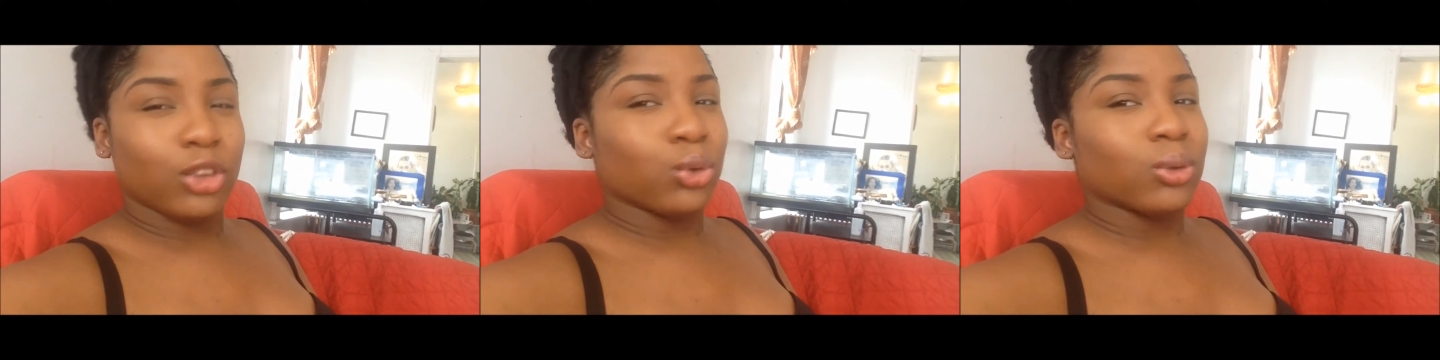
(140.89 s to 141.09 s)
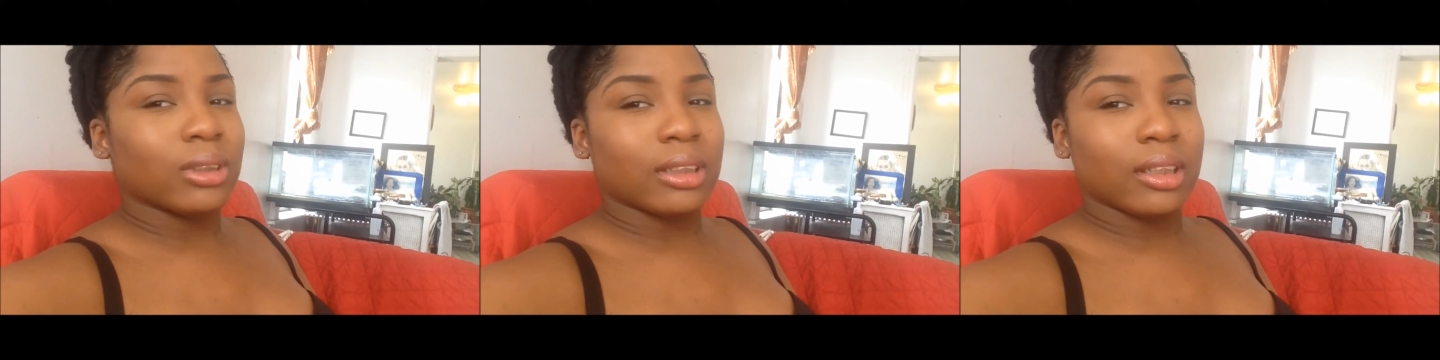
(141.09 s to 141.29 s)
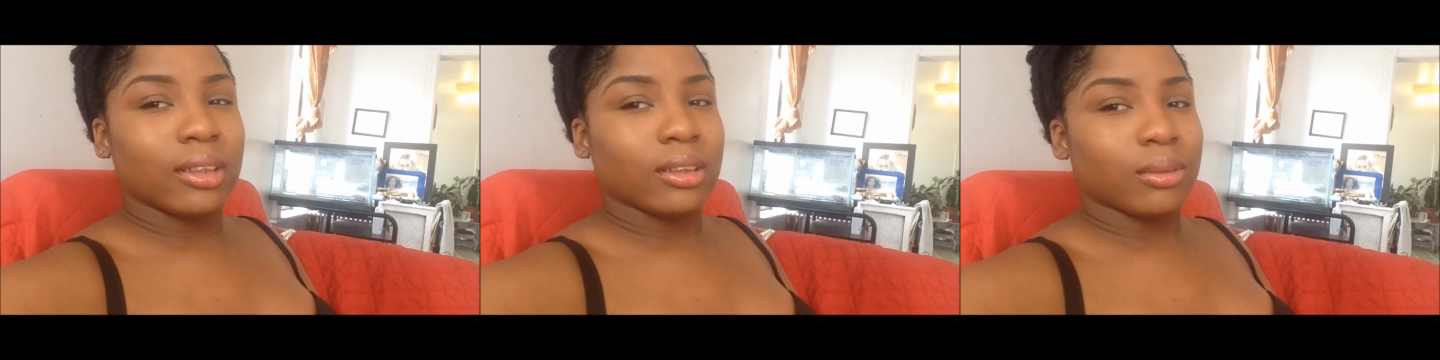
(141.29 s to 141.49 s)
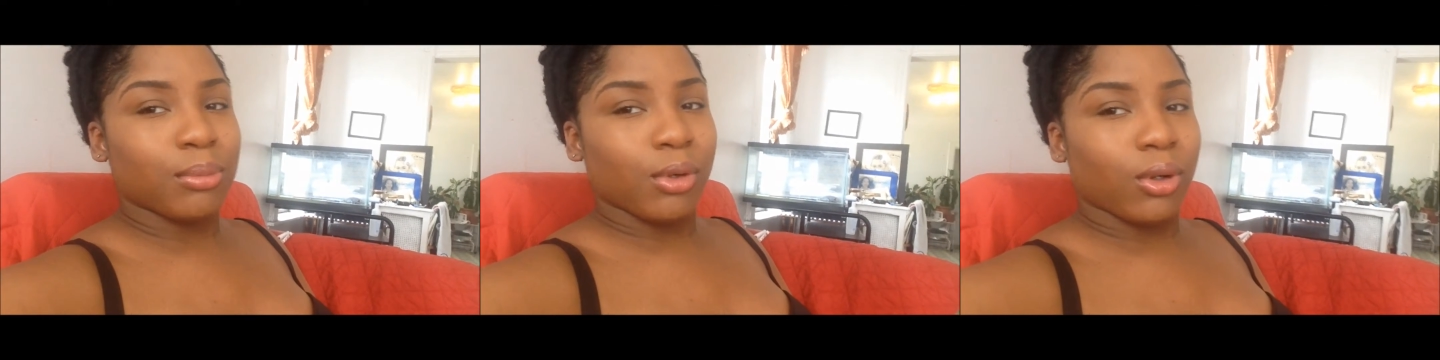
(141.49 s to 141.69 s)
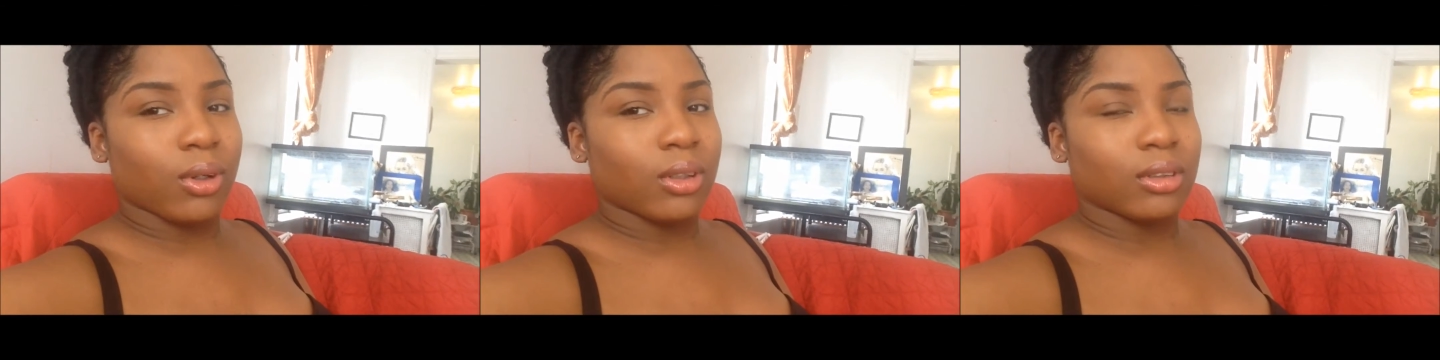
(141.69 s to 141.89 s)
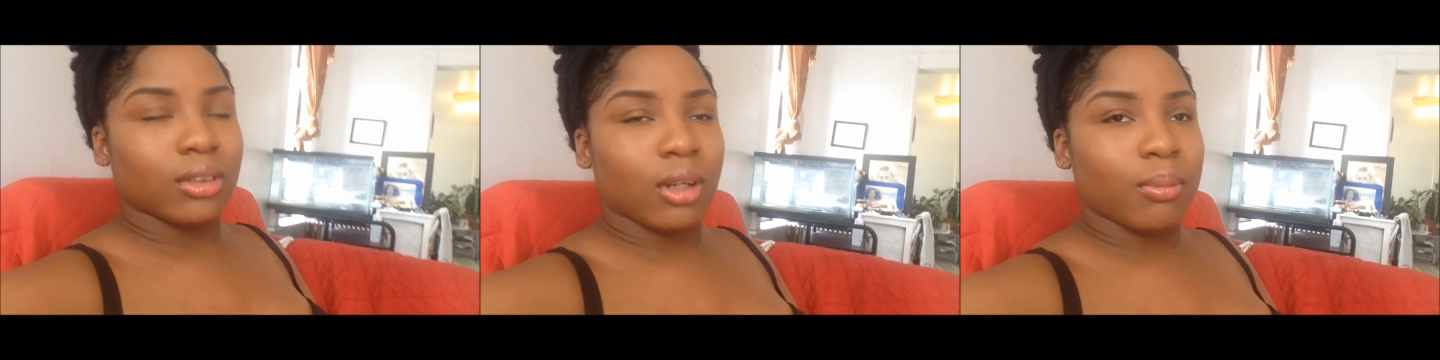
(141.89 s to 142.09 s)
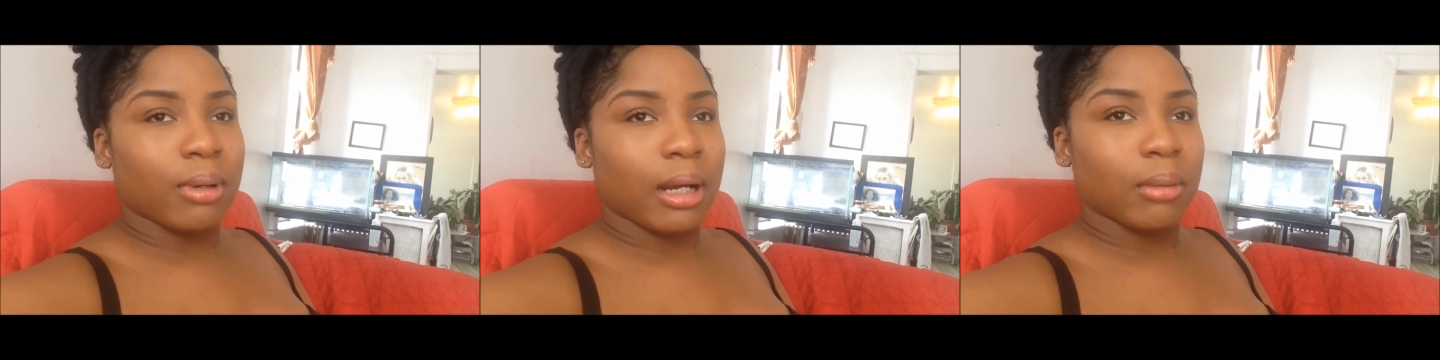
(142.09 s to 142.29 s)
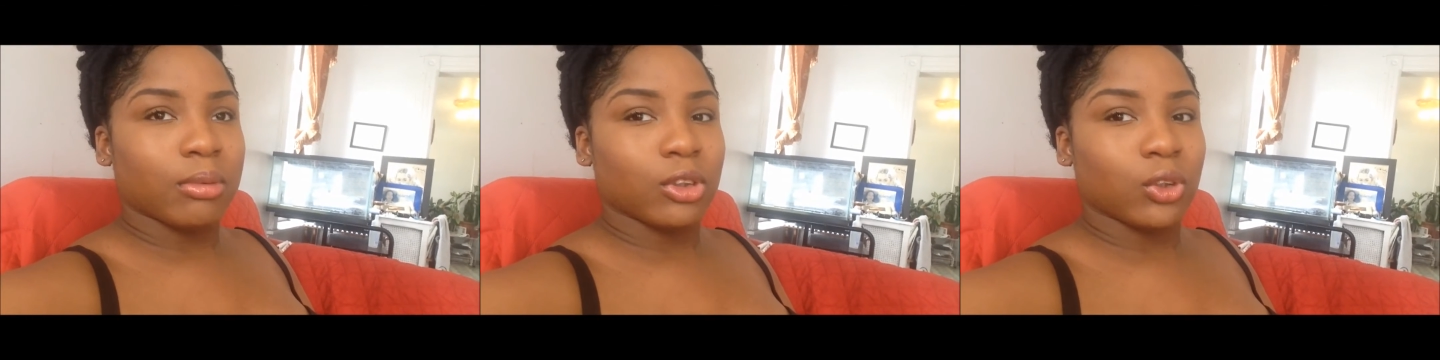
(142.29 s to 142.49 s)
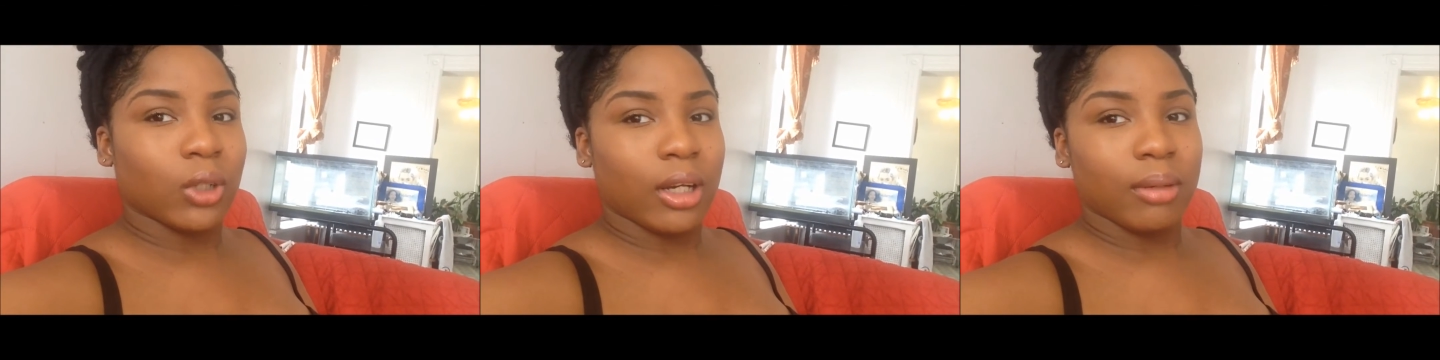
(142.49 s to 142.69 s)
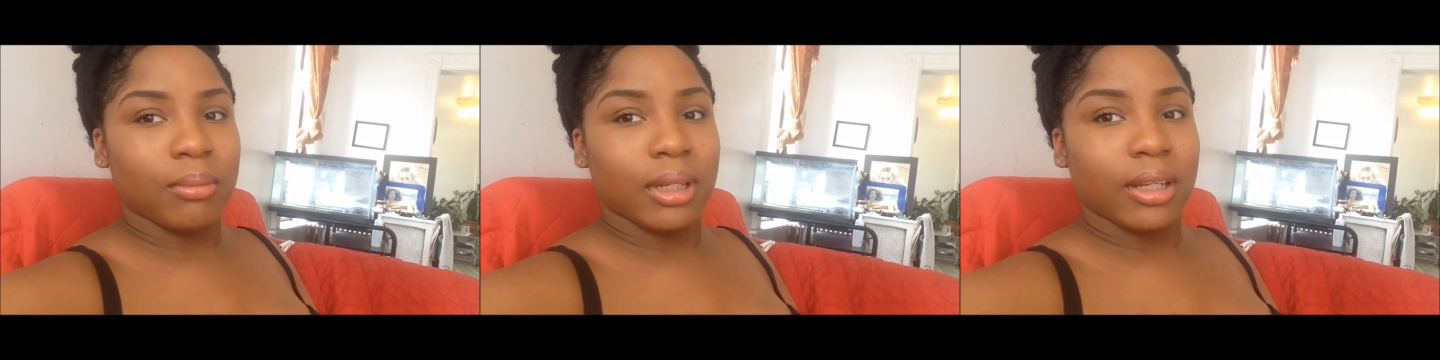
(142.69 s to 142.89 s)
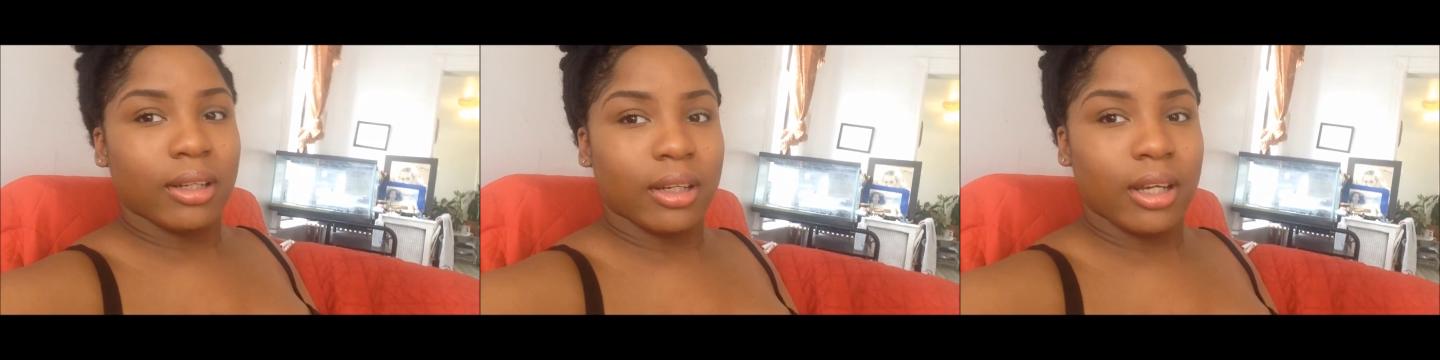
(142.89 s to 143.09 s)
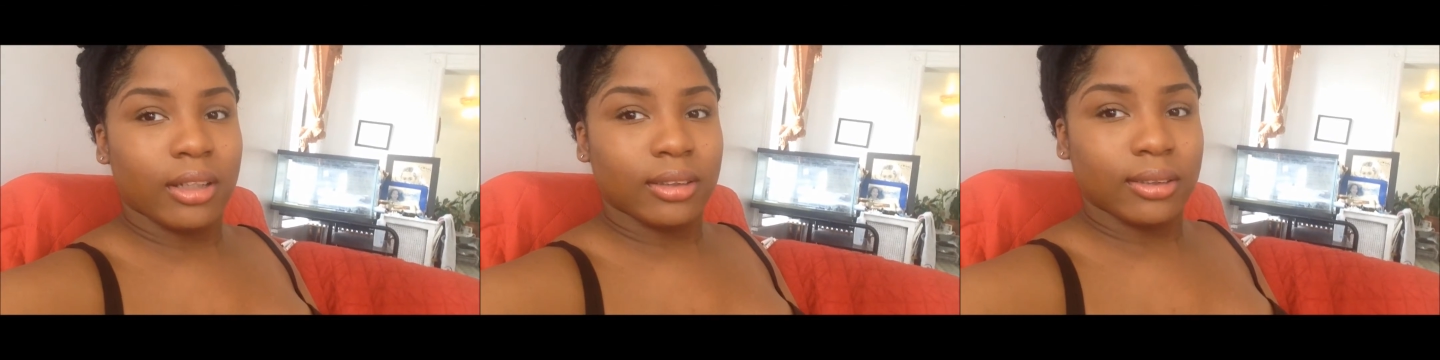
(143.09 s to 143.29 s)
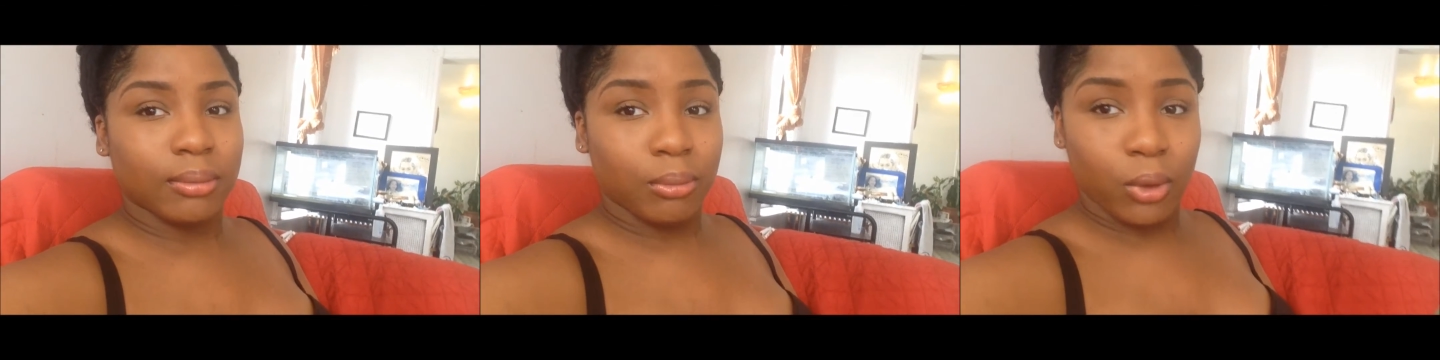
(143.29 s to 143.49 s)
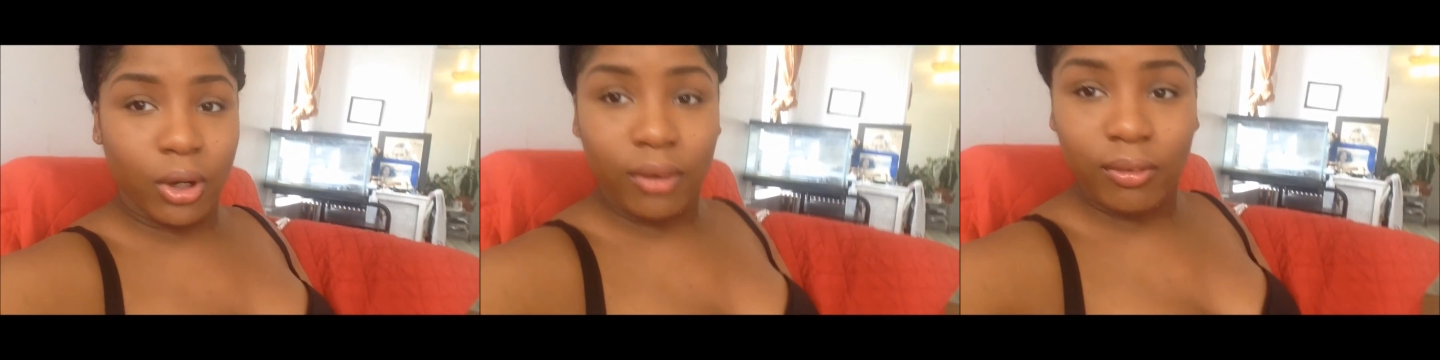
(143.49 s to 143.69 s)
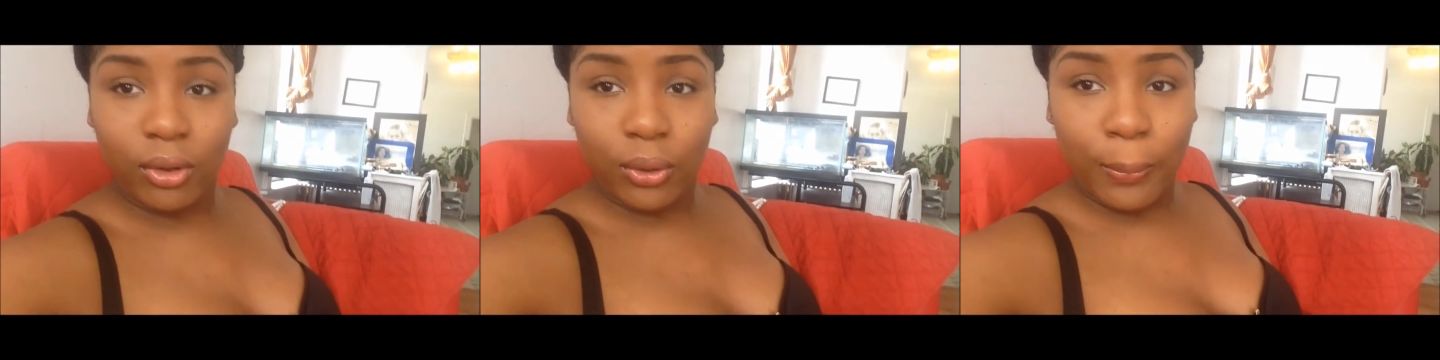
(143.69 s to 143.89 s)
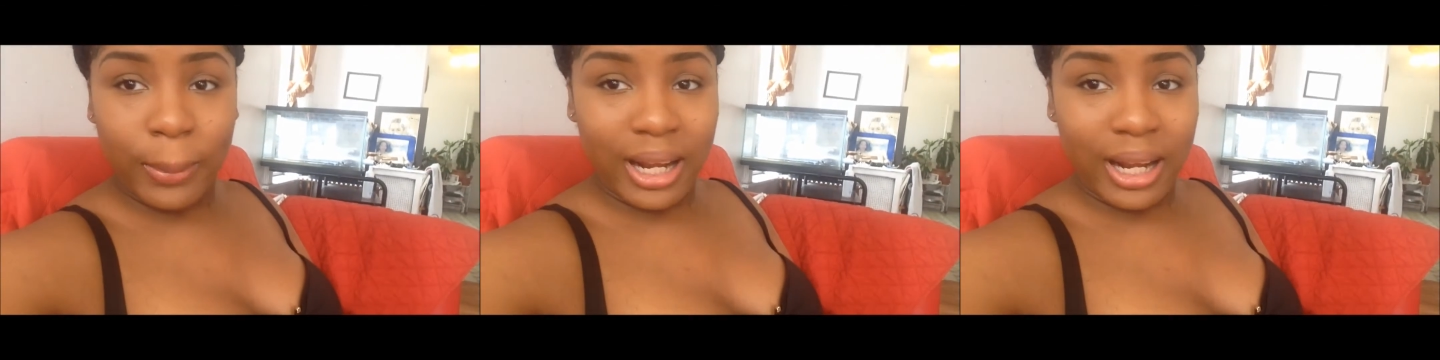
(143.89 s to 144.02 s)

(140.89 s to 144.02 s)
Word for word: You'll see it tomorrow because I'll probably try to make it again tomorrow.